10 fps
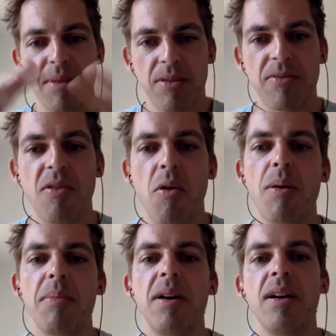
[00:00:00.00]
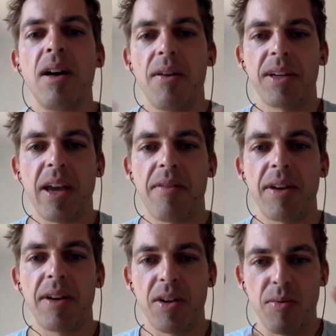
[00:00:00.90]
a good form of the
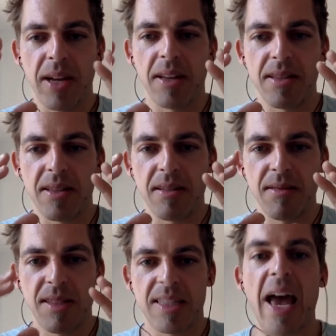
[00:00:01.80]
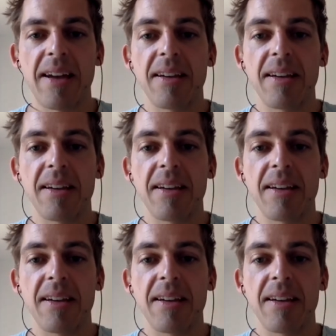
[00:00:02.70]
character, character when it's static.